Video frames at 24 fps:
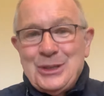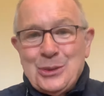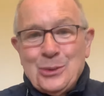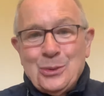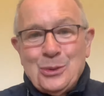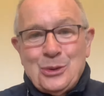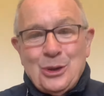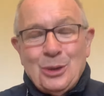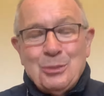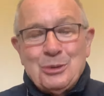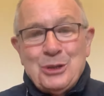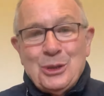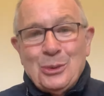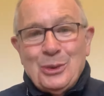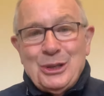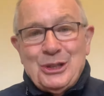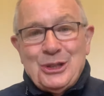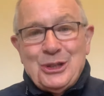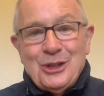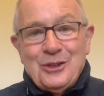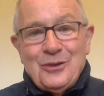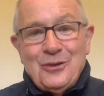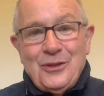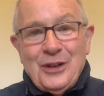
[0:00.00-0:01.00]
two clubs know
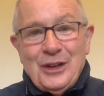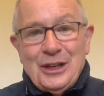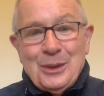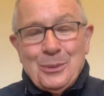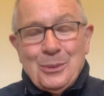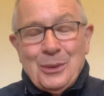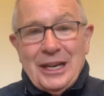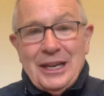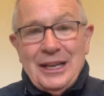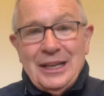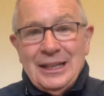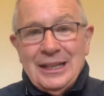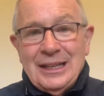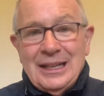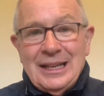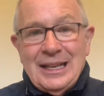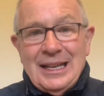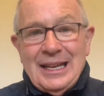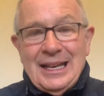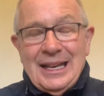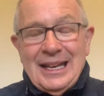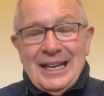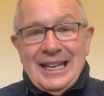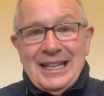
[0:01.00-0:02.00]
each other very well.
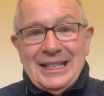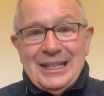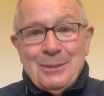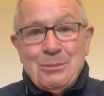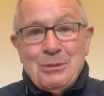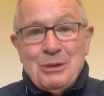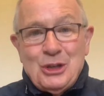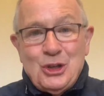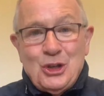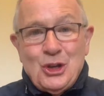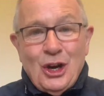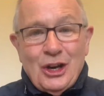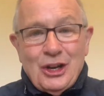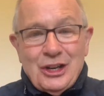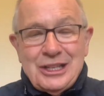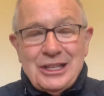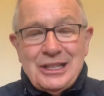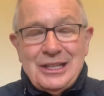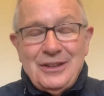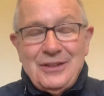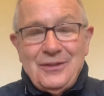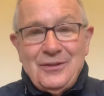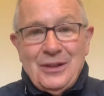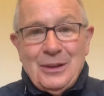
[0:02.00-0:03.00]
The
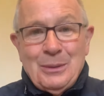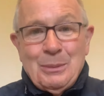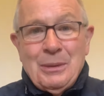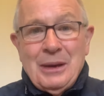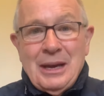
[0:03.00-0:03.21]
majority of them,